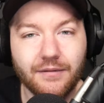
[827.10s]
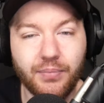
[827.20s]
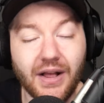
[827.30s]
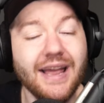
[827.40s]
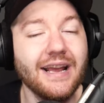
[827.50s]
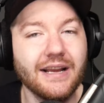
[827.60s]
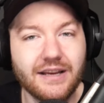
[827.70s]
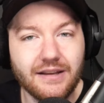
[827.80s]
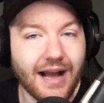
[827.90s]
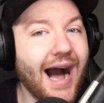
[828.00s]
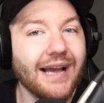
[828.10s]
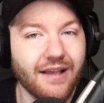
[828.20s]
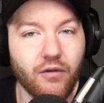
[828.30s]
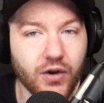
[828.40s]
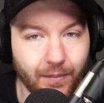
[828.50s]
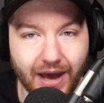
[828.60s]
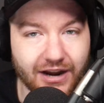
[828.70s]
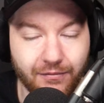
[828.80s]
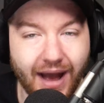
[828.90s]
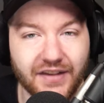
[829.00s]
playing high level
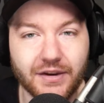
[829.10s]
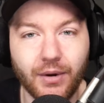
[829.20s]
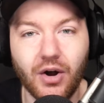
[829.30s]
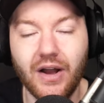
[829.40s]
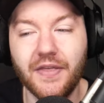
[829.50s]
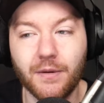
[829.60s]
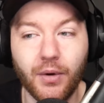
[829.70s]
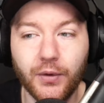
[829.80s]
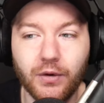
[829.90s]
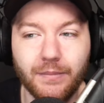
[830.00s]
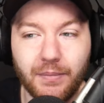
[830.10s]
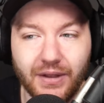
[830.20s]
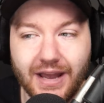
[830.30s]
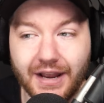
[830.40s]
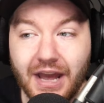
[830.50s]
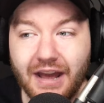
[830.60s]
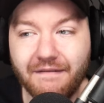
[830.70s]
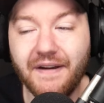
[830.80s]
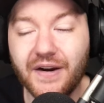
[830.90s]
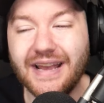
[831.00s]
competitive basketball, and they're both going to be playing
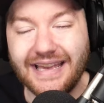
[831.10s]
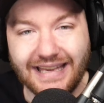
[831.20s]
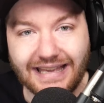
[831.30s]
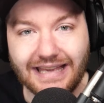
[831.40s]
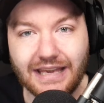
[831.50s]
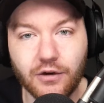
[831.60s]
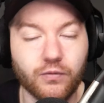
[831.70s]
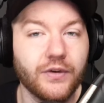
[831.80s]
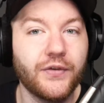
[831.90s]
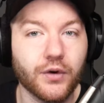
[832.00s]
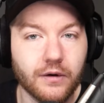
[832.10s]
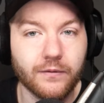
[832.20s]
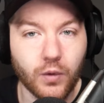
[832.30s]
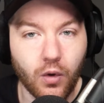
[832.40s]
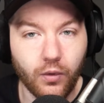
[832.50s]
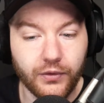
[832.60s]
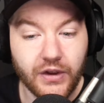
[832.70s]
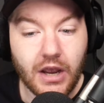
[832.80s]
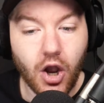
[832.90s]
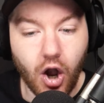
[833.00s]
very key reserve
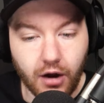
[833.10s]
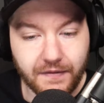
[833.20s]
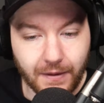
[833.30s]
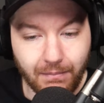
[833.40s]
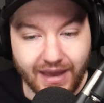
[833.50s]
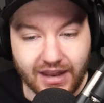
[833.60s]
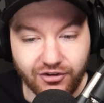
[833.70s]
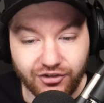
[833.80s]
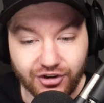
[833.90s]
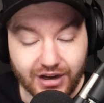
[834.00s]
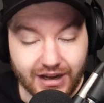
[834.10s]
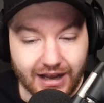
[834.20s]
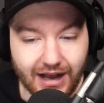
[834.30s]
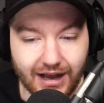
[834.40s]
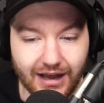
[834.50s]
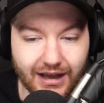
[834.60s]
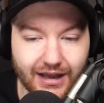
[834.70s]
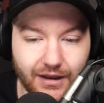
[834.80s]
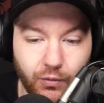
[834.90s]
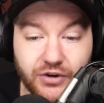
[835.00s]
roles off the bench,
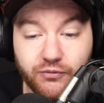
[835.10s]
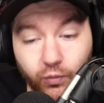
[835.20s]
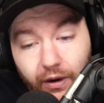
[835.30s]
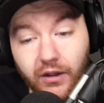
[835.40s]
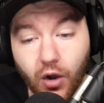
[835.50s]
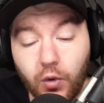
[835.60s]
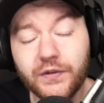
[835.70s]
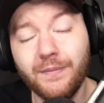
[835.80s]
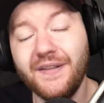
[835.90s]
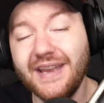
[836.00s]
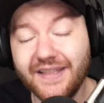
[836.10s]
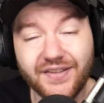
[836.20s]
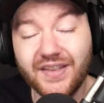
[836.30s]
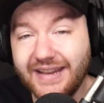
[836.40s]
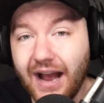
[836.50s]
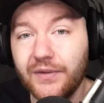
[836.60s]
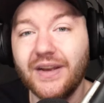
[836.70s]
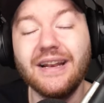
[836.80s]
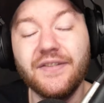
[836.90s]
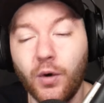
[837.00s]
which will ultimately, and this is the
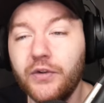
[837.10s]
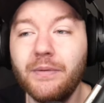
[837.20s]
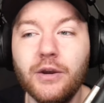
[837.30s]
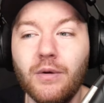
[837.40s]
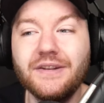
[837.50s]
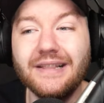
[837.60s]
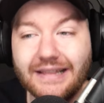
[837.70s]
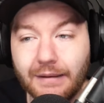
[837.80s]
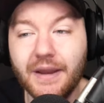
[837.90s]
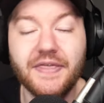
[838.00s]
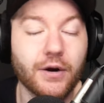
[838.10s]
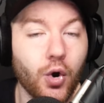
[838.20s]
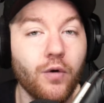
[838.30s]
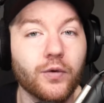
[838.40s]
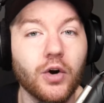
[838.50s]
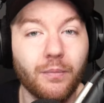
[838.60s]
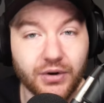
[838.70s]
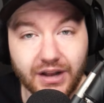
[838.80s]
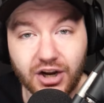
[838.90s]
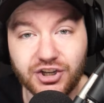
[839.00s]
downside, it's ultimately going to limit their overall
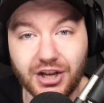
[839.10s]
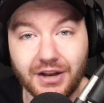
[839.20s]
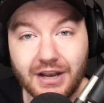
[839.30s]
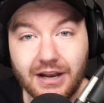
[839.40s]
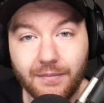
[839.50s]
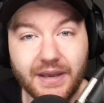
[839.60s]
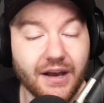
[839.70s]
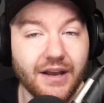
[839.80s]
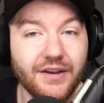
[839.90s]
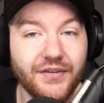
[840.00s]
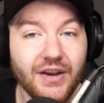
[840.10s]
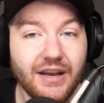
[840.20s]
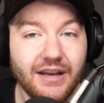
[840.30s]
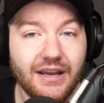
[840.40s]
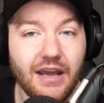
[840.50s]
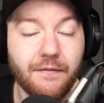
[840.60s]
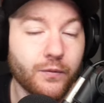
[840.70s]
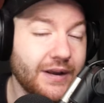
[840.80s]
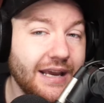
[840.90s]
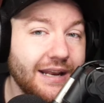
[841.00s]
production, because if
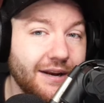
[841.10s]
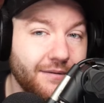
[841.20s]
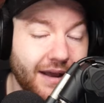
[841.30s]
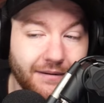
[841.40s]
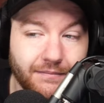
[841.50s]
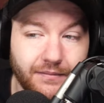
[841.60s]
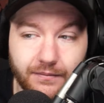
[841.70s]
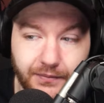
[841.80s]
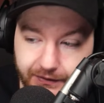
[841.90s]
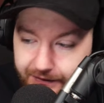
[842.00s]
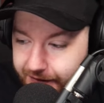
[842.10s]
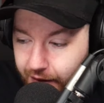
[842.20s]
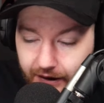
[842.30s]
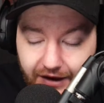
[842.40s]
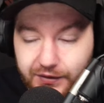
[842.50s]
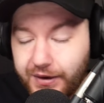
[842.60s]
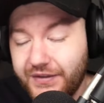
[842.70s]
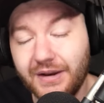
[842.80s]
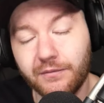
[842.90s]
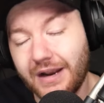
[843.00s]
Reed and to a lesser
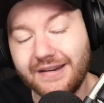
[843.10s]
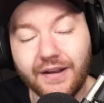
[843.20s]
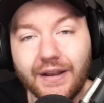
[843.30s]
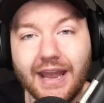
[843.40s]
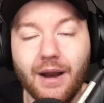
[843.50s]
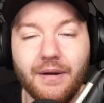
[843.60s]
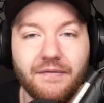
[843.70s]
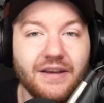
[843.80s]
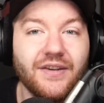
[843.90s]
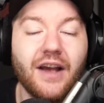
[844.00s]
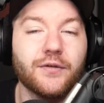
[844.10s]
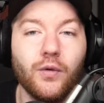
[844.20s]
extent, right, Dillingham, if these guys are